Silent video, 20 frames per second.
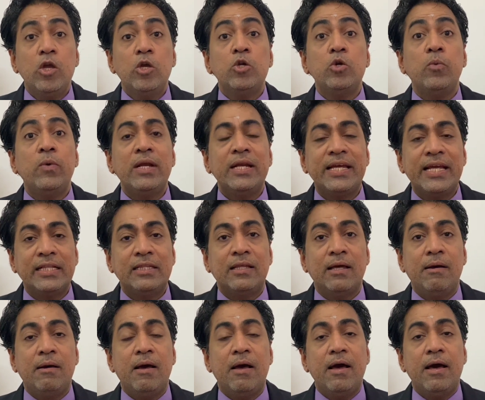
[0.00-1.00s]
you will get
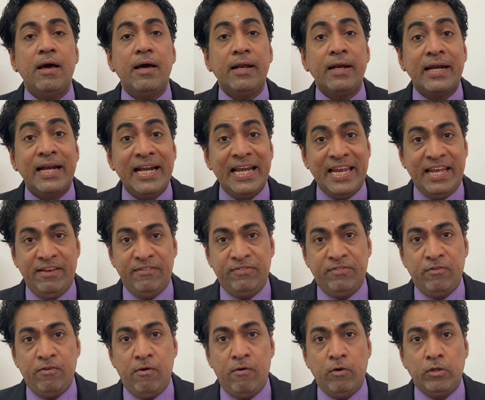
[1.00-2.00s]
the relief.
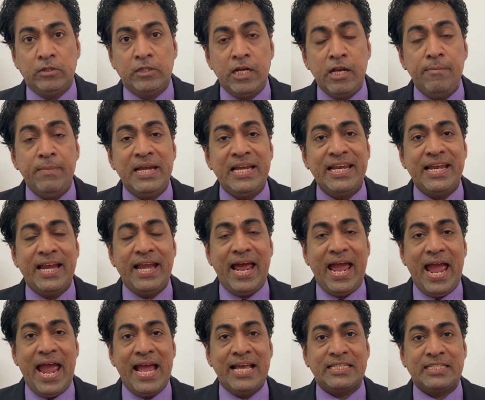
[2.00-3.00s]
3
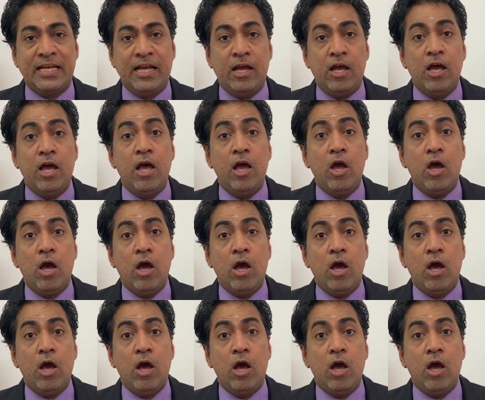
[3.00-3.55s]
million as a